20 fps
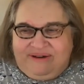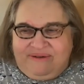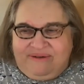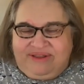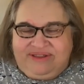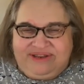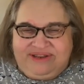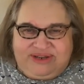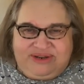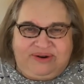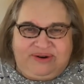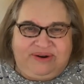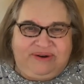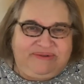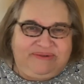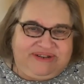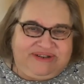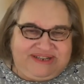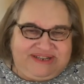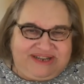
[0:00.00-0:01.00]
Well, the
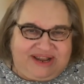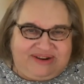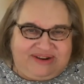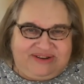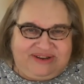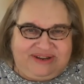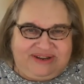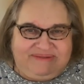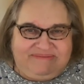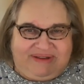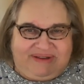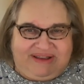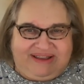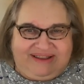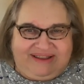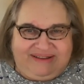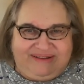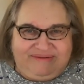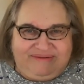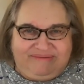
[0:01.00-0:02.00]
story, which is actually in
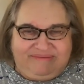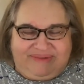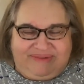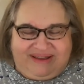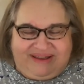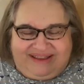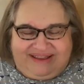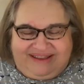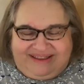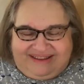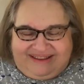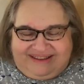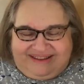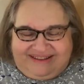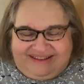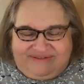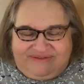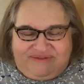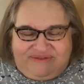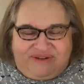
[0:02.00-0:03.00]
my my
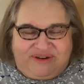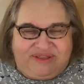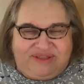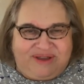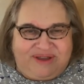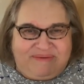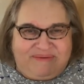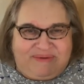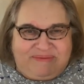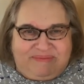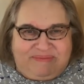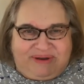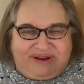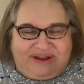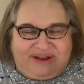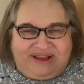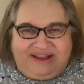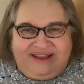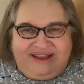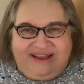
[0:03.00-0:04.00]
uh, forthcoming
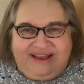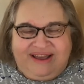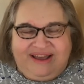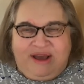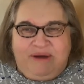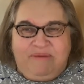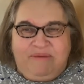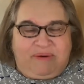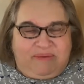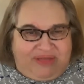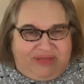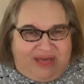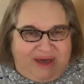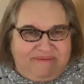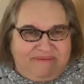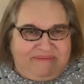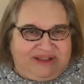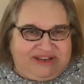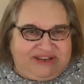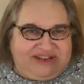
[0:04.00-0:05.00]
book, but
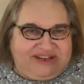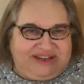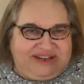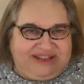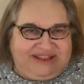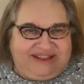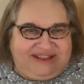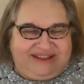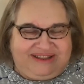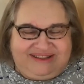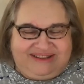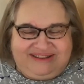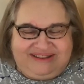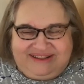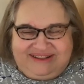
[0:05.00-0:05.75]
without mentioning the